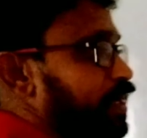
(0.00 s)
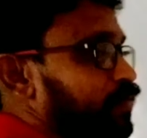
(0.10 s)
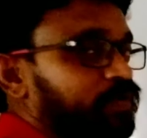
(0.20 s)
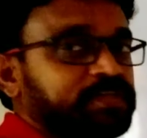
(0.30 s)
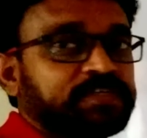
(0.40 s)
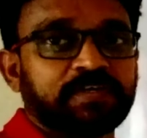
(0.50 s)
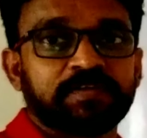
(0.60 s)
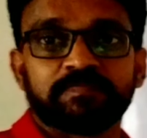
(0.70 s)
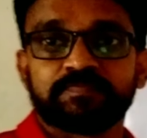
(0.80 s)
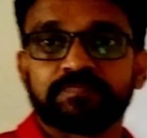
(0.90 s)
any
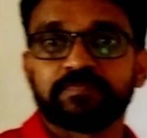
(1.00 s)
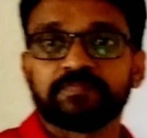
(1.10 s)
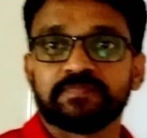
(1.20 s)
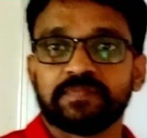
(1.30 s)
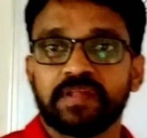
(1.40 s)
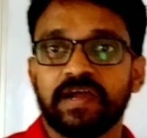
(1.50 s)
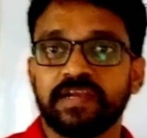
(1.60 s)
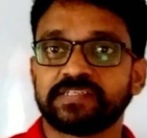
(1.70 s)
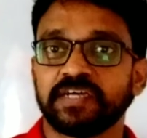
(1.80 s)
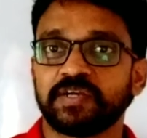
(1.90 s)
function and
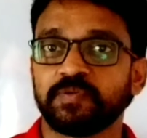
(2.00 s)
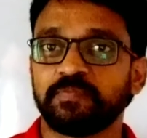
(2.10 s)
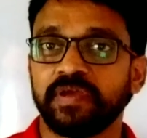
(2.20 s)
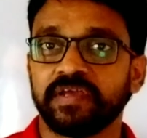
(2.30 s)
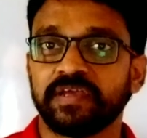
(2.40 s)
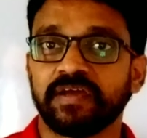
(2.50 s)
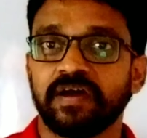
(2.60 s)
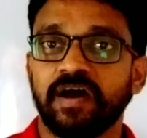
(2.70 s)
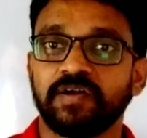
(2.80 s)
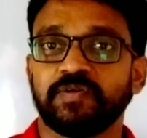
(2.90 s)
is said to be
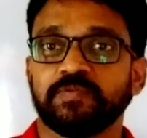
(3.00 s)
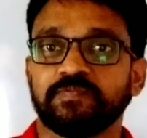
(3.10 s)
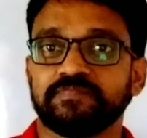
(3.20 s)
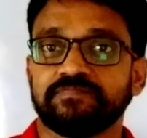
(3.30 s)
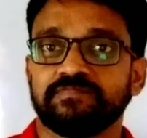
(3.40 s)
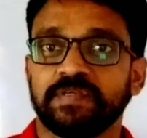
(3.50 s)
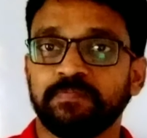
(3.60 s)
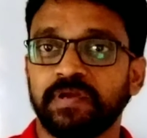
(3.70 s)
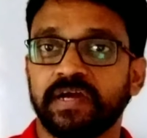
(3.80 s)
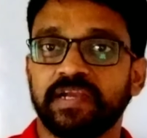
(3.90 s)
onto.
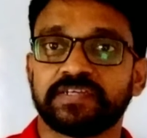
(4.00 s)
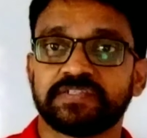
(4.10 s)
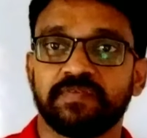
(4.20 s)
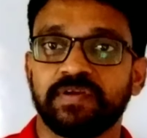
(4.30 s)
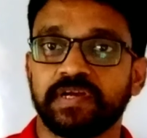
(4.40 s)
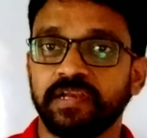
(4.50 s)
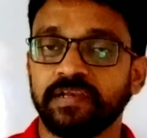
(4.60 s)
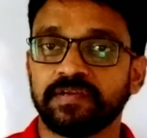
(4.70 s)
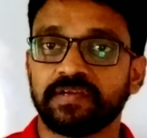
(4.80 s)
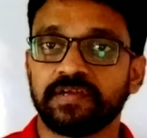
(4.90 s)
Simple condition I will
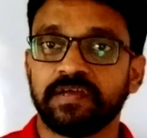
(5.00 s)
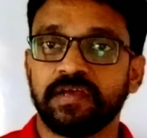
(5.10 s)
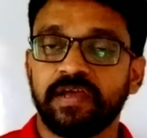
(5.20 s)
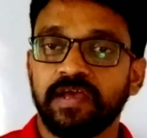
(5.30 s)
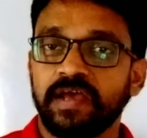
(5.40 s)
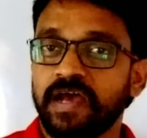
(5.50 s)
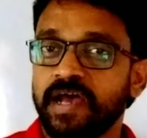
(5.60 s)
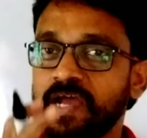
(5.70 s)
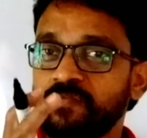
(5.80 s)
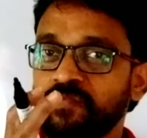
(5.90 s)
tell.
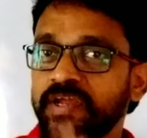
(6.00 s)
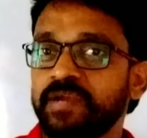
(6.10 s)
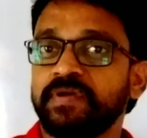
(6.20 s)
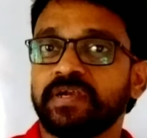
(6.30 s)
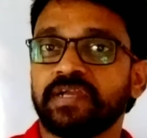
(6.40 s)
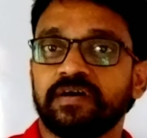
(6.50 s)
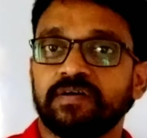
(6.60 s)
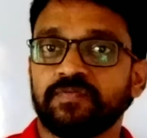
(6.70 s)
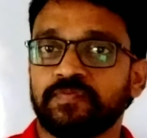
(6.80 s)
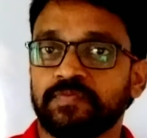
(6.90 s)
Every element
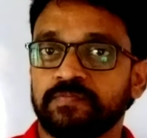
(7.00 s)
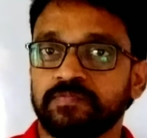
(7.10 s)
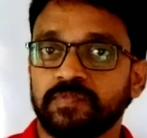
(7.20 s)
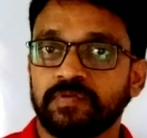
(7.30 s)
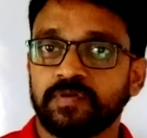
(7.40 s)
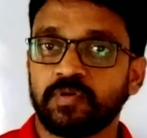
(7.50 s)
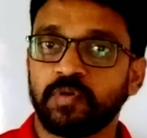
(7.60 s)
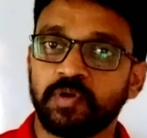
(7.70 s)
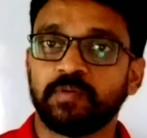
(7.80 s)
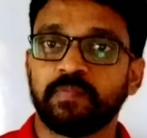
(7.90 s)
of
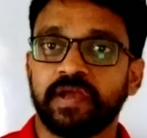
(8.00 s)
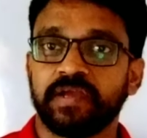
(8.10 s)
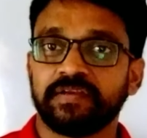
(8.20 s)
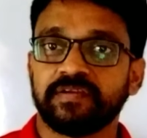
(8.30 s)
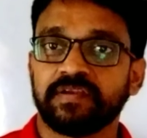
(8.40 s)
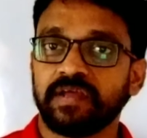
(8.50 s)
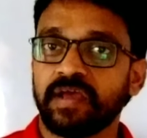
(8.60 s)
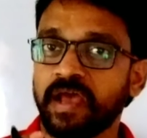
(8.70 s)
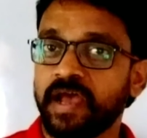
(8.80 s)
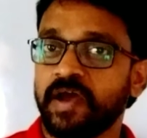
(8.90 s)
codomain
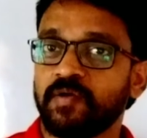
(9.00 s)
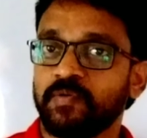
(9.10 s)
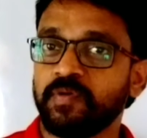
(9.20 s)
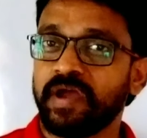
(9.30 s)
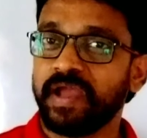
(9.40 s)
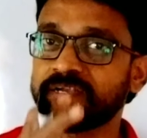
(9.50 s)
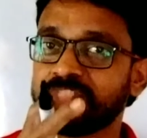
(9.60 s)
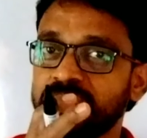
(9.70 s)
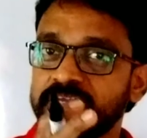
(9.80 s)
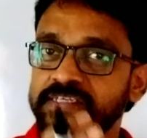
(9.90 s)
have at
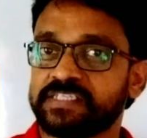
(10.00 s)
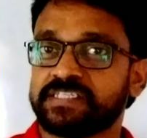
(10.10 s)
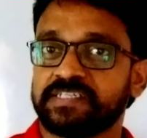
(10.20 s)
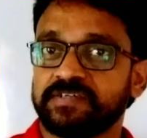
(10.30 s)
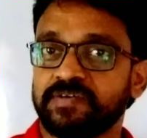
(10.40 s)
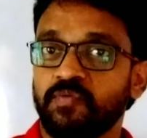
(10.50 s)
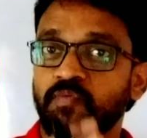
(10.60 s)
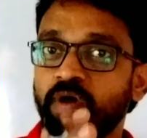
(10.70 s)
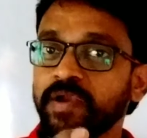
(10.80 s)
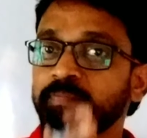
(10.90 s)
least
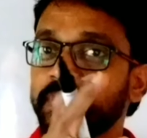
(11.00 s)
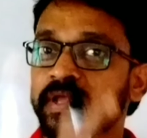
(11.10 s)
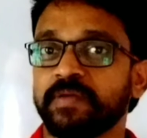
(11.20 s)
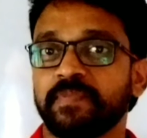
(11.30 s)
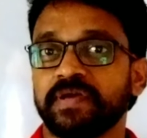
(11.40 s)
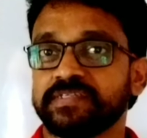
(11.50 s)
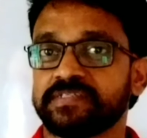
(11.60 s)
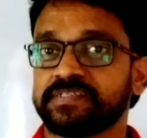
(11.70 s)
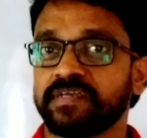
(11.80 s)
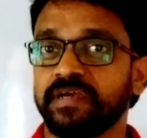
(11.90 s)
one
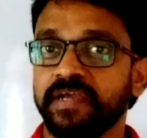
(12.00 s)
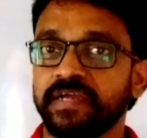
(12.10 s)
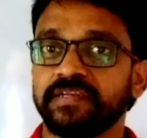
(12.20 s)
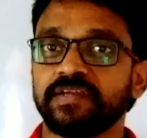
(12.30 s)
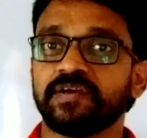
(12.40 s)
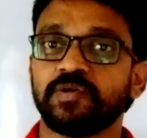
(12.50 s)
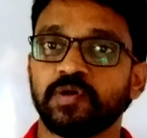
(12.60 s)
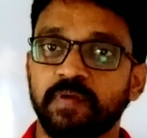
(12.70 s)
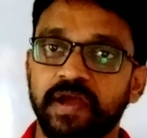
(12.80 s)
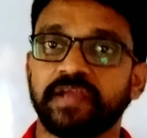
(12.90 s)
preimage in
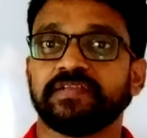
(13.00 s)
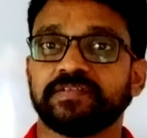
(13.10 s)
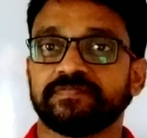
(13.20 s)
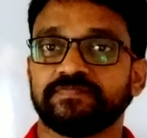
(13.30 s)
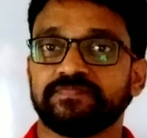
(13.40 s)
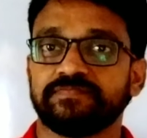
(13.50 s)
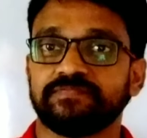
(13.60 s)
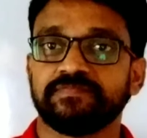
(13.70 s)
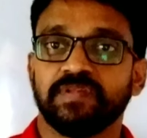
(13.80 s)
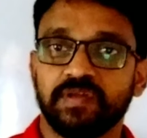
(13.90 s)
domain.
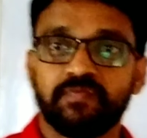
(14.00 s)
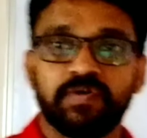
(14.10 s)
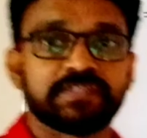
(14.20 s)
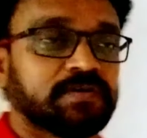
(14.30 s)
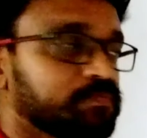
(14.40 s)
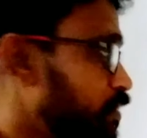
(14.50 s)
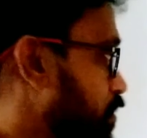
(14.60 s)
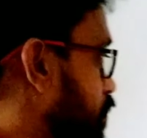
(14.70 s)
For example,